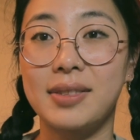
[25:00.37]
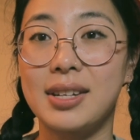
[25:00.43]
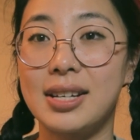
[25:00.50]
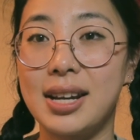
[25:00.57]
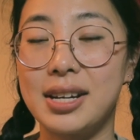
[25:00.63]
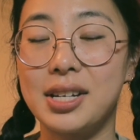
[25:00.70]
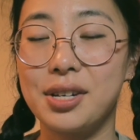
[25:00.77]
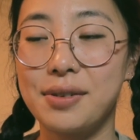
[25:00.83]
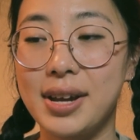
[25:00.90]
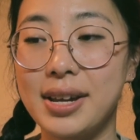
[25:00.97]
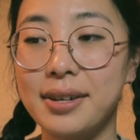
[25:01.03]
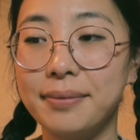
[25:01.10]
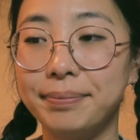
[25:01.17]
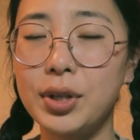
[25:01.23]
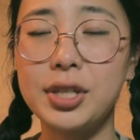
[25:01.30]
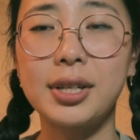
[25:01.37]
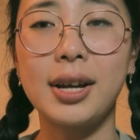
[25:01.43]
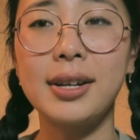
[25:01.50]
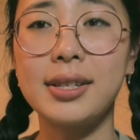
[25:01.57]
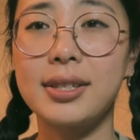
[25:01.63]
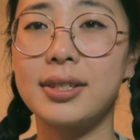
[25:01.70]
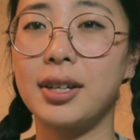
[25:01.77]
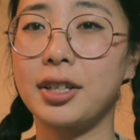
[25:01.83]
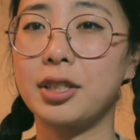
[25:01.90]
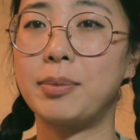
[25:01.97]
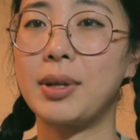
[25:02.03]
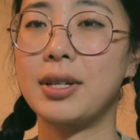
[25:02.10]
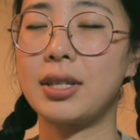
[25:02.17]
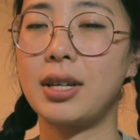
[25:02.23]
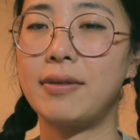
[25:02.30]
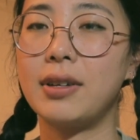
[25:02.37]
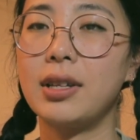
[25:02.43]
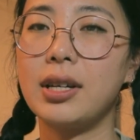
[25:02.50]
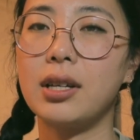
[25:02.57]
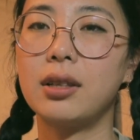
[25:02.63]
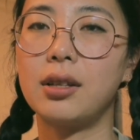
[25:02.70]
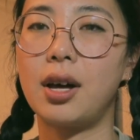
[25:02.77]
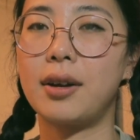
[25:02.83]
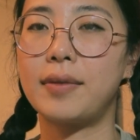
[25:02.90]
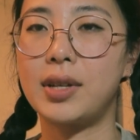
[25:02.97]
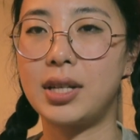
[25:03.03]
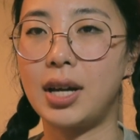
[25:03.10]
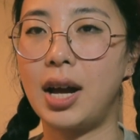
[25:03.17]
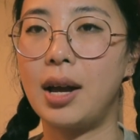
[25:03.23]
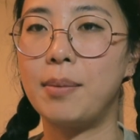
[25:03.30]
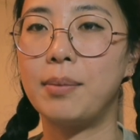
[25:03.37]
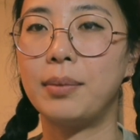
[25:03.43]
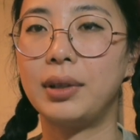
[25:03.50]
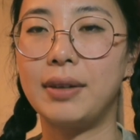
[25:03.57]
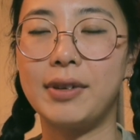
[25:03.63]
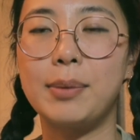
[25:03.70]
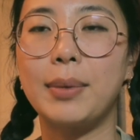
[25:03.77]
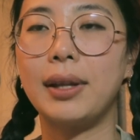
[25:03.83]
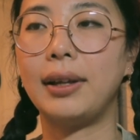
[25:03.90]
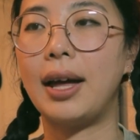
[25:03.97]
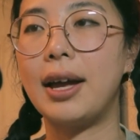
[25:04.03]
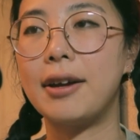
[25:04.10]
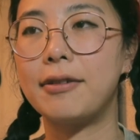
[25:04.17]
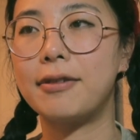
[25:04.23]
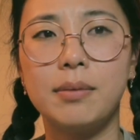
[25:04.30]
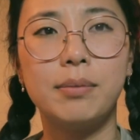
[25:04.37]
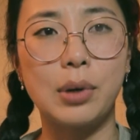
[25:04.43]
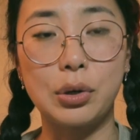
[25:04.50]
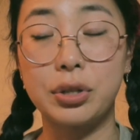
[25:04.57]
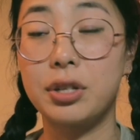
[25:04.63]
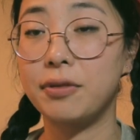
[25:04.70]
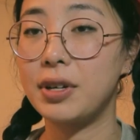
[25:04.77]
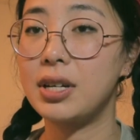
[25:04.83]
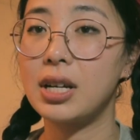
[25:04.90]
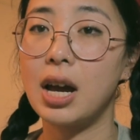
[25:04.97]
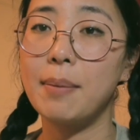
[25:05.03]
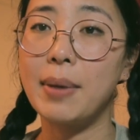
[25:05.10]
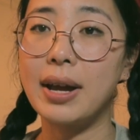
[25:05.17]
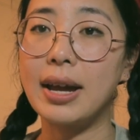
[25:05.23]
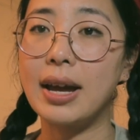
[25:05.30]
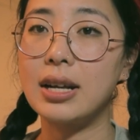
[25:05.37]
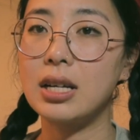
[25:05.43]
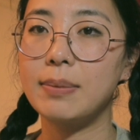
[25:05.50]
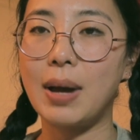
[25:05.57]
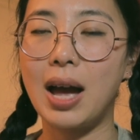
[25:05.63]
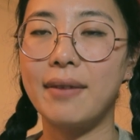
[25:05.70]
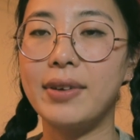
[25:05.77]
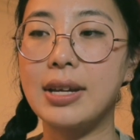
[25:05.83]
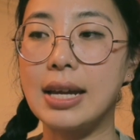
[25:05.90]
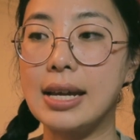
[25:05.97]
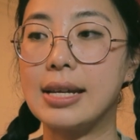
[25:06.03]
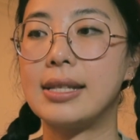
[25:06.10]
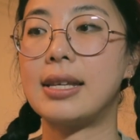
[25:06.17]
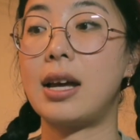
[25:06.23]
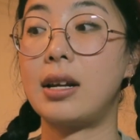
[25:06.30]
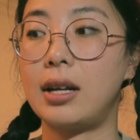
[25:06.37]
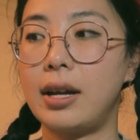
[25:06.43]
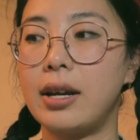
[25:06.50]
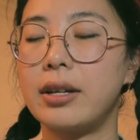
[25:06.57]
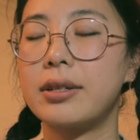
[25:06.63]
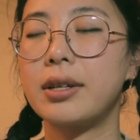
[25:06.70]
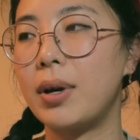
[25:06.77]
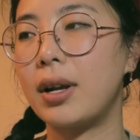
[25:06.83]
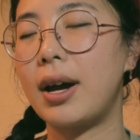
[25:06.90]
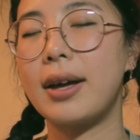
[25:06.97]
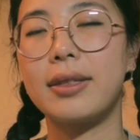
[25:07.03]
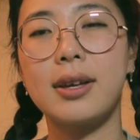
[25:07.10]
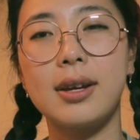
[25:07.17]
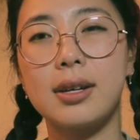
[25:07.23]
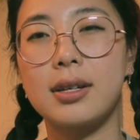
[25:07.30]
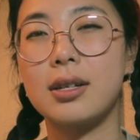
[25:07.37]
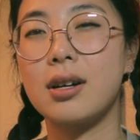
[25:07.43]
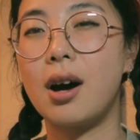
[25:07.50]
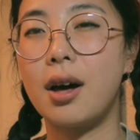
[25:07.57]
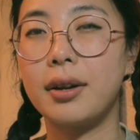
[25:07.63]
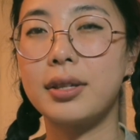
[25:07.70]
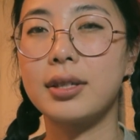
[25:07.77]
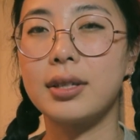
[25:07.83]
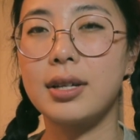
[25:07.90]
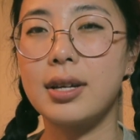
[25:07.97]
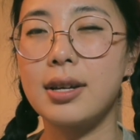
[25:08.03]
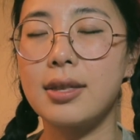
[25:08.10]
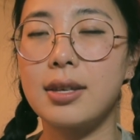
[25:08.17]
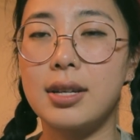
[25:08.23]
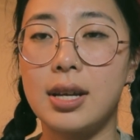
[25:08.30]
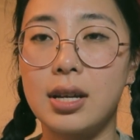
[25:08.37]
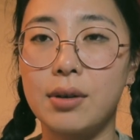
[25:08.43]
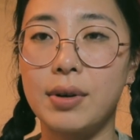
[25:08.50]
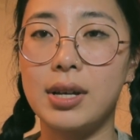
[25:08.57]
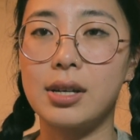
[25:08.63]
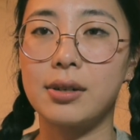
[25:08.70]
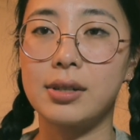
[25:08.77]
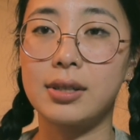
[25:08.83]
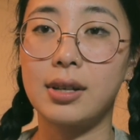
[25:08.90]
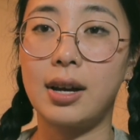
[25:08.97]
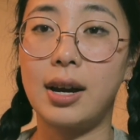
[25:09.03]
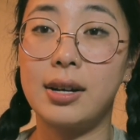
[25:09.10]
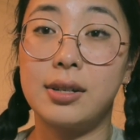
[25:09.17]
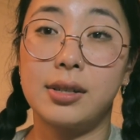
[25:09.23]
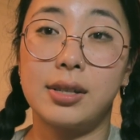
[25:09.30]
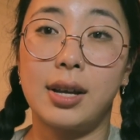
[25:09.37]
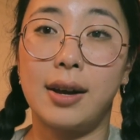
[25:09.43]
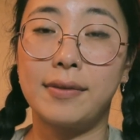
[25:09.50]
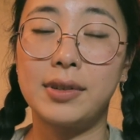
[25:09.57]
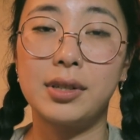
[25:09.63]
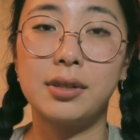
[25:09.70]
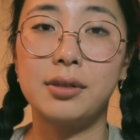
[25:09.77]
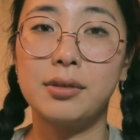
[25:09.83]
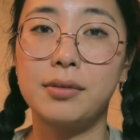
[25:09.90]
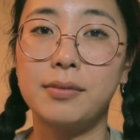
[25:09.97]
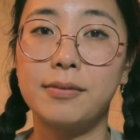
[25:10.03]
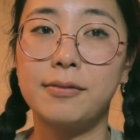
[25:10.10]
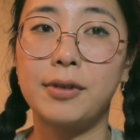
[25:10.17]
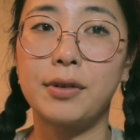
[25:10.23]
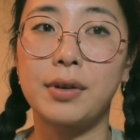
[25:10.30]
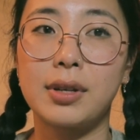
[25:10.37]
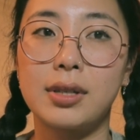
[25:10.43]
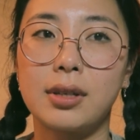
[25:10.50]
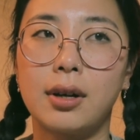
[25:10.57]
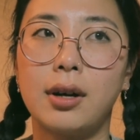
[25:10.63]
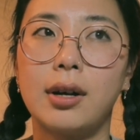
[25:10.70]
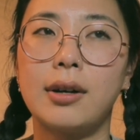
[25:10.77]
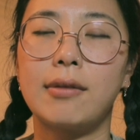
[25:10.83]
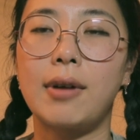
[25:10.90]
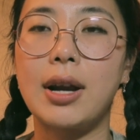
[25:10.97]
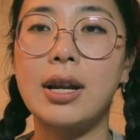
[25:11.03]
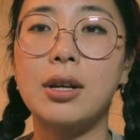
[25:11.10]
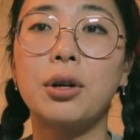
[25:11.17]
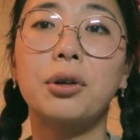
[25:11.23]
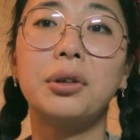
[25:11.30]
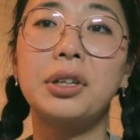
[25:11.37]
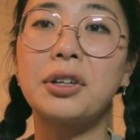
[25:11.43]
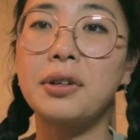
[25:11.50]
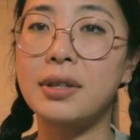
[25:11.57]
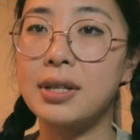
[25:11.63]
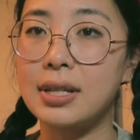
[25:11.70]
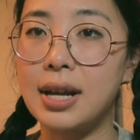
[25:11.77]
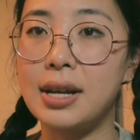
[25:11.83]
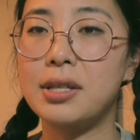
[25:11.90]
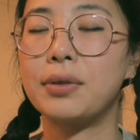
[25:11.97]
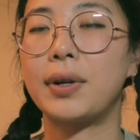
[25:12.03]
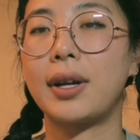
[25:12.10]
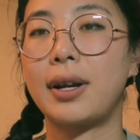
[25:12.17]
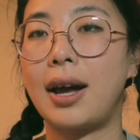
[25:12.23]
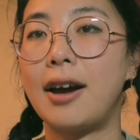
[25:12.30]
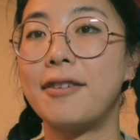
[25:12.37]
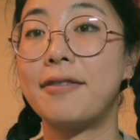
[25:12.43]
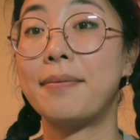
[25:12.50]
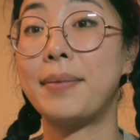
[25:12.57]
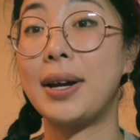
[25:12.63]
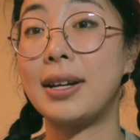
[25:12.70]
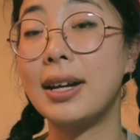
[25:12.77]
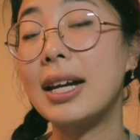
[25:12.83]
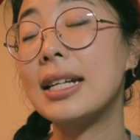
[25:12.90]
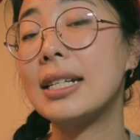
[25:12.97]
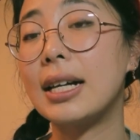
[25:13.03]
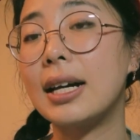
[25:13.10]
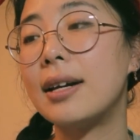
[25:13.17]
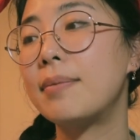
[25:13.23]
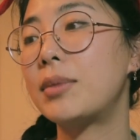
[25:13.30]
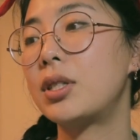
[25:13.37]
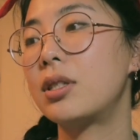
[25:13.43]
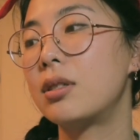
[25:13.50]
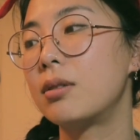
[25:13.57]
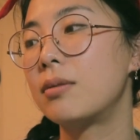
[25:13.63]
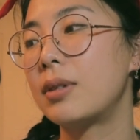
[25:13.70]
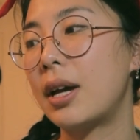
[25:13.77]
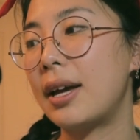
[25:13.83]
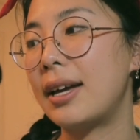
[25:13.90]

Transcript: of the day doing, which kind of sucks because I feel like a lot of the time living my life, the most free time I end up having is at night. But I think honestly the takeaway here is that I just have to focus on writing earlier in the day so I can have my nighttime to